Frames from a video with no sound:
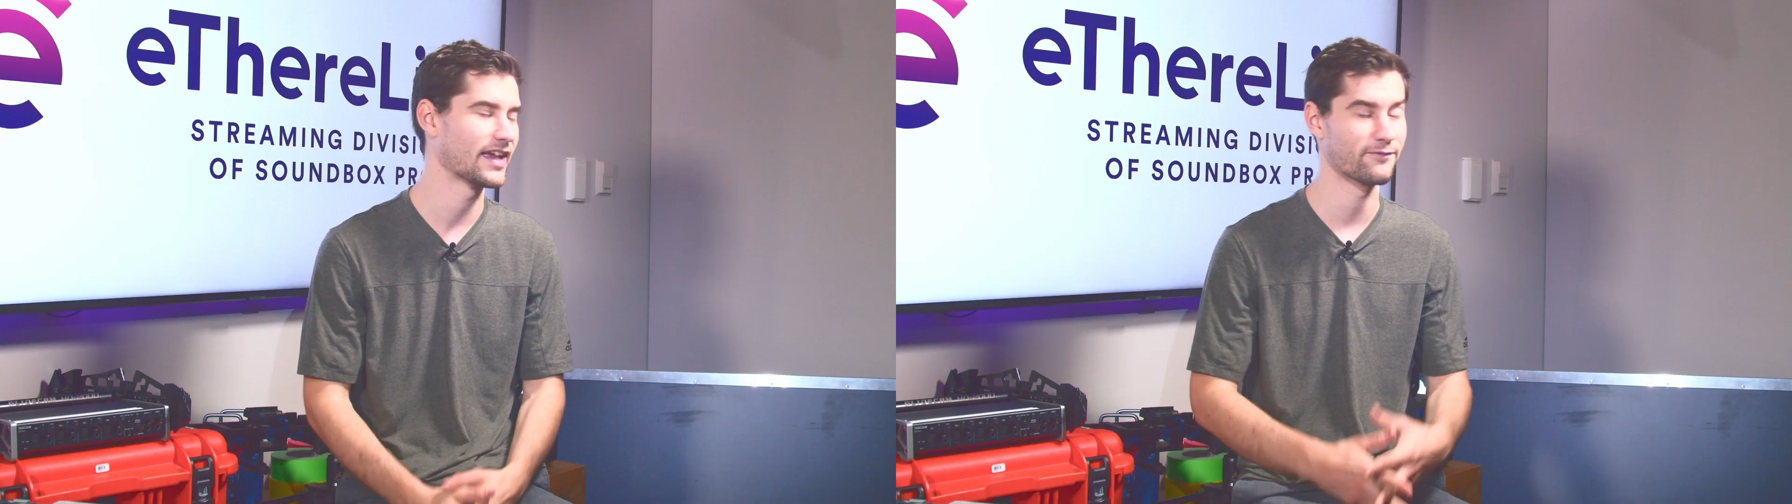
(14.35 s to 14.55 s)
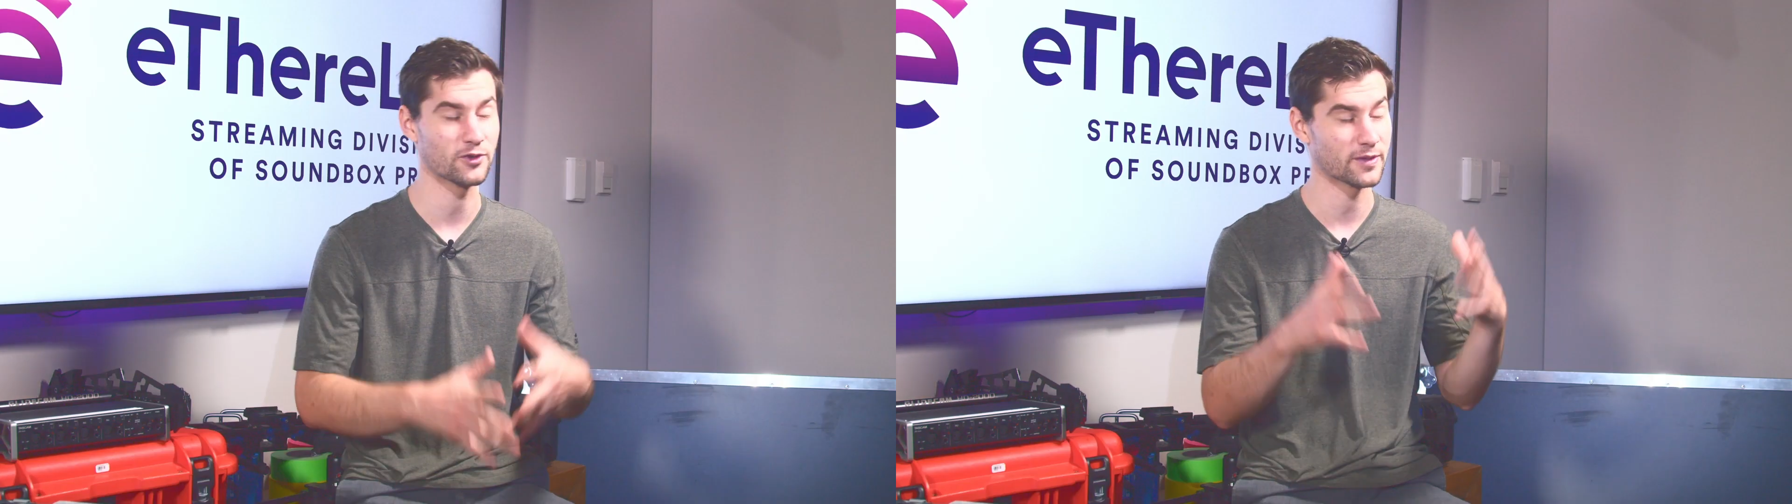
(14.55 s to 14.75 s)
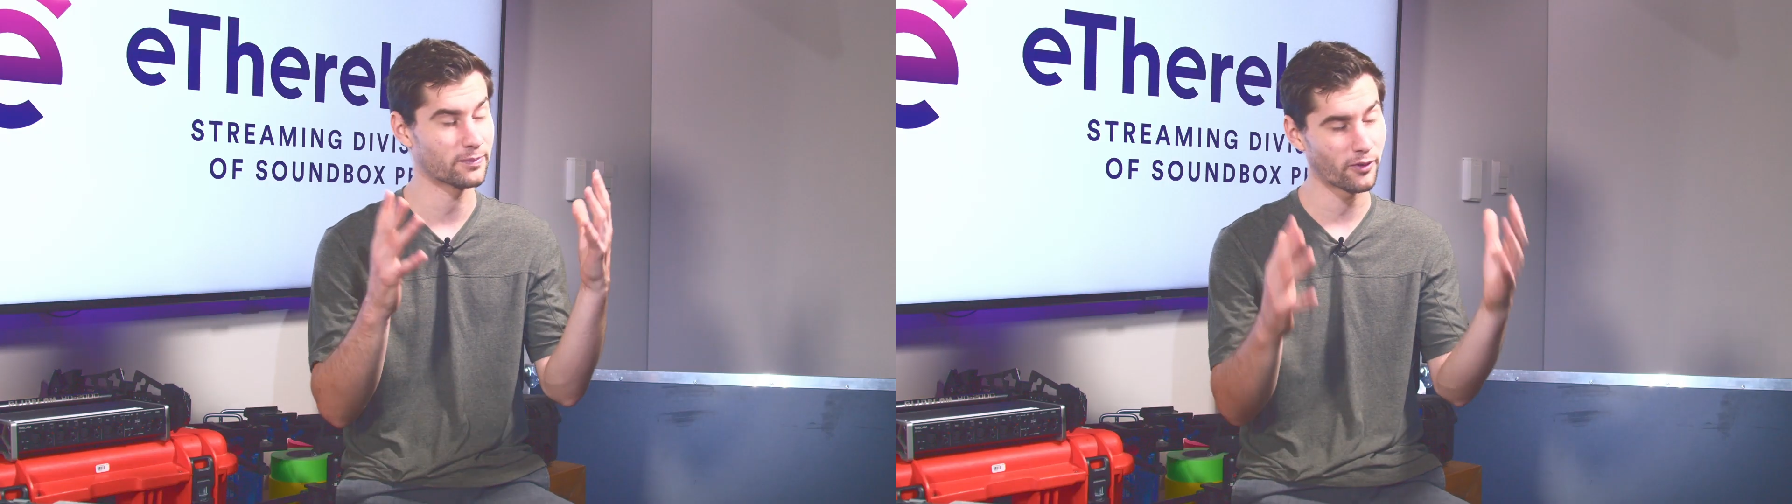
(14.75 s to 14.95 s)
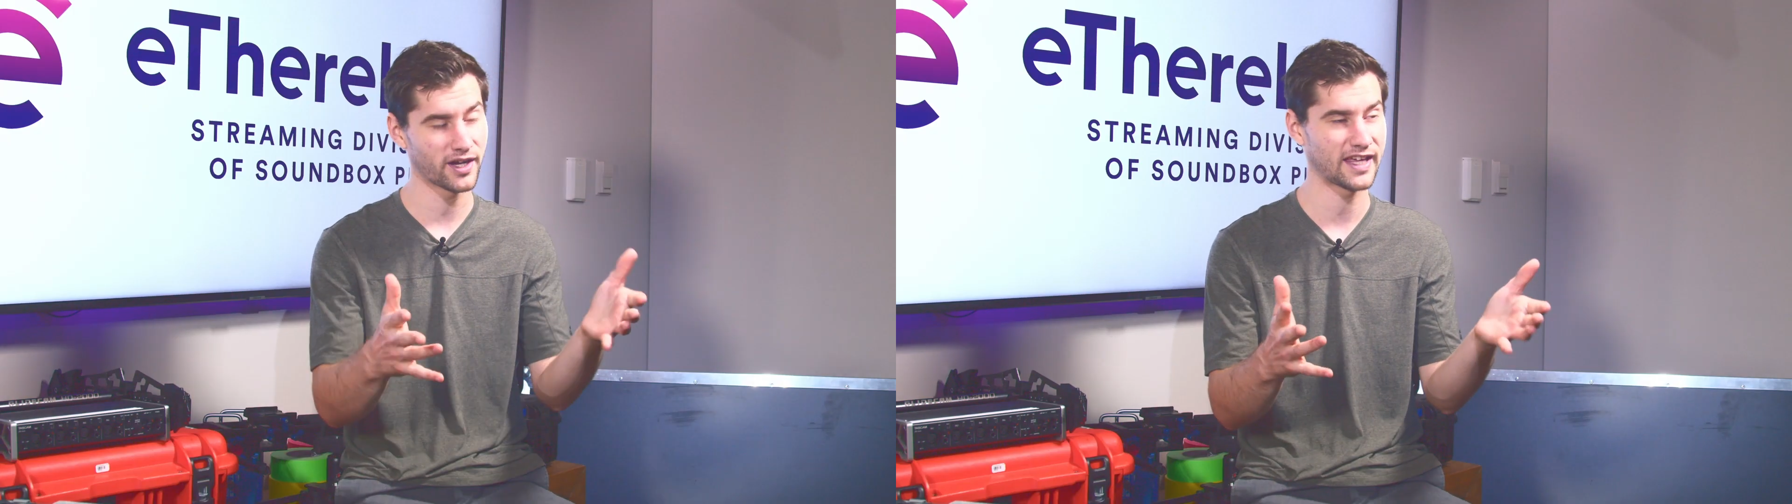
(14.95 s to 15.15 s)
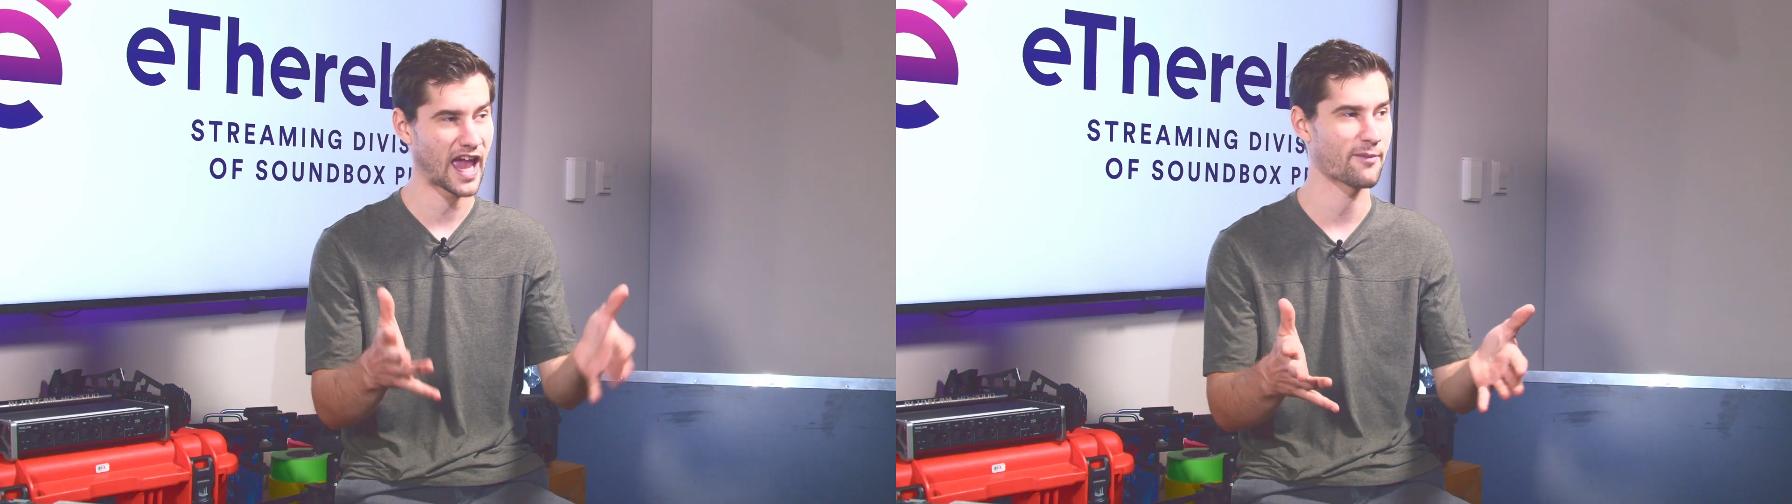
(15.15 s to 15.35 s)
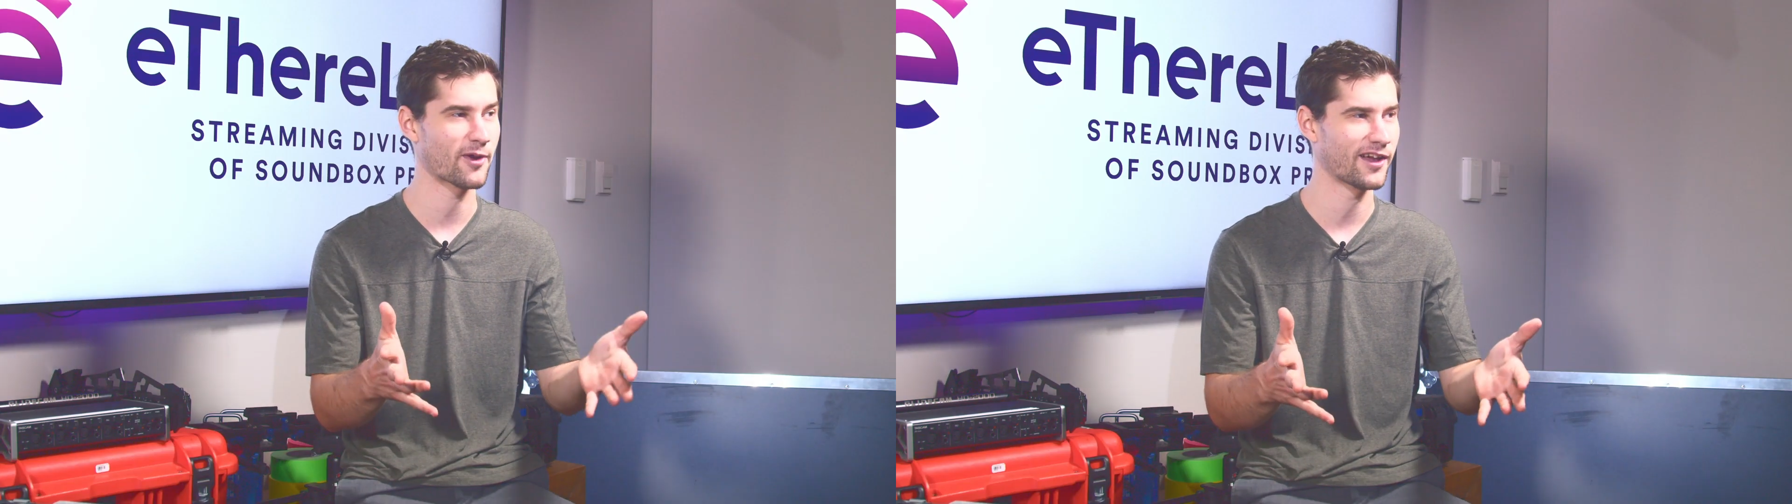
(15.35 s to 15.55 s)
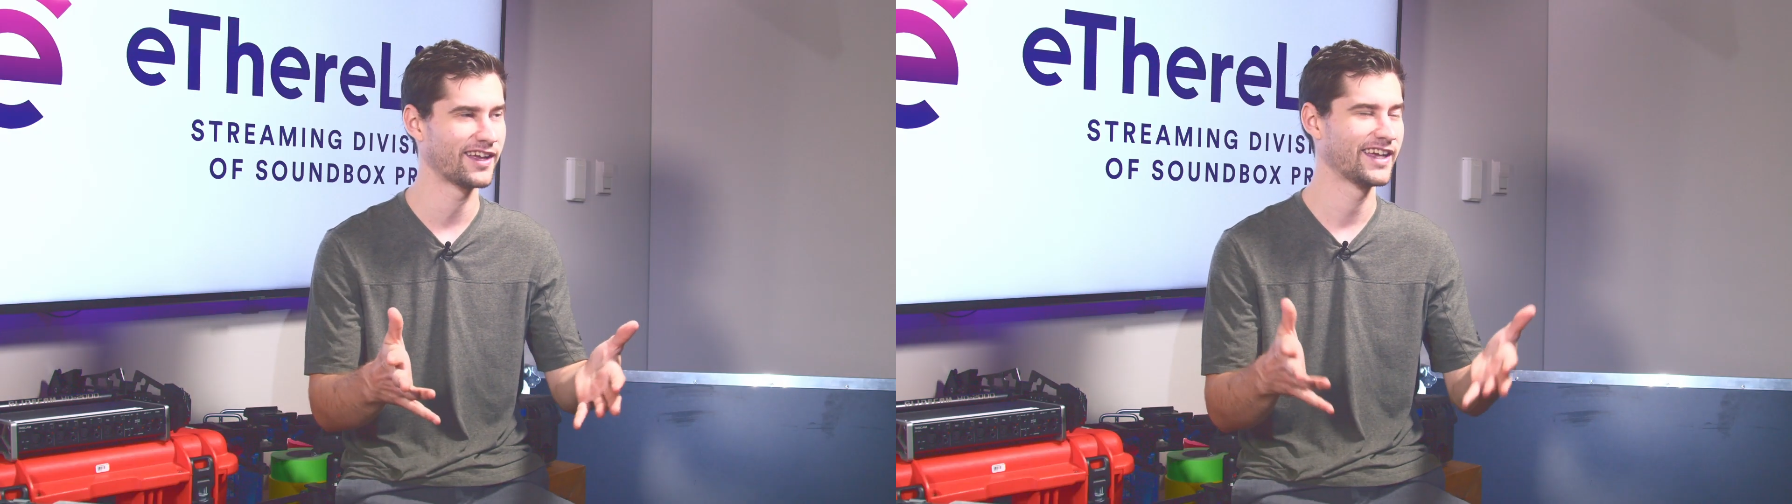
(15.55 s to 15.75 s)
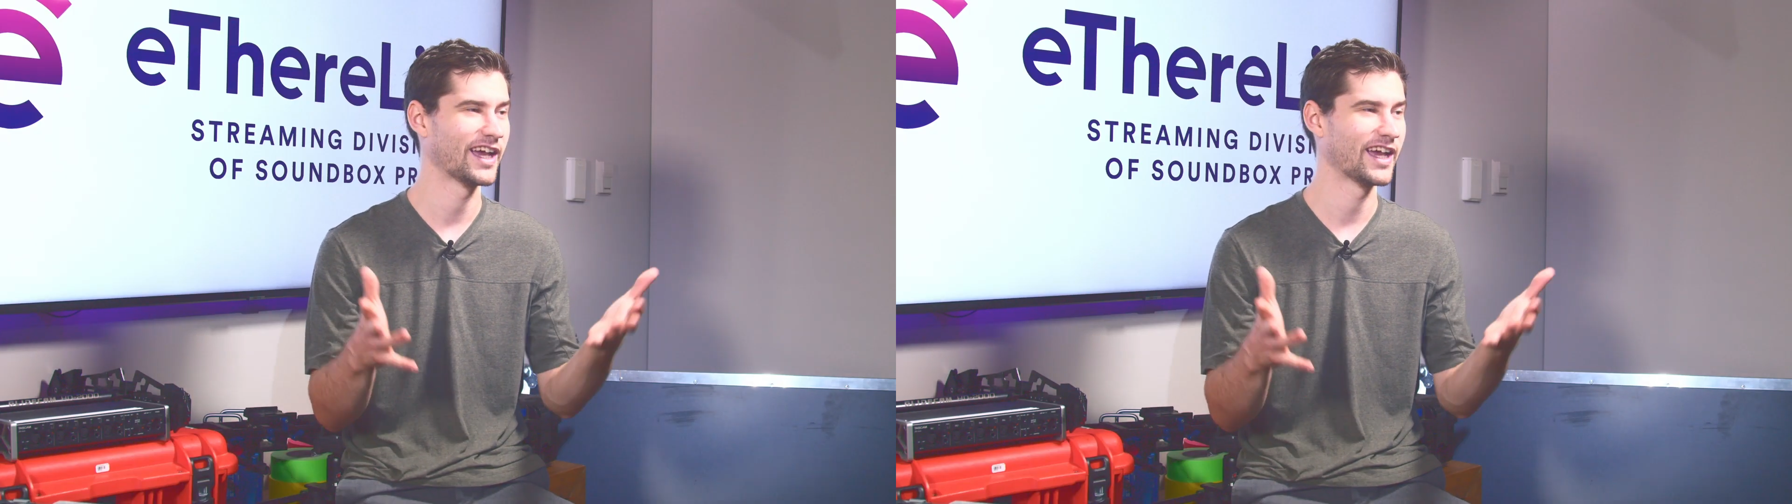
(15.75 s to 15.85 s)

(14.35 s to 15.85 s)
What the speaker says: If you can point a camera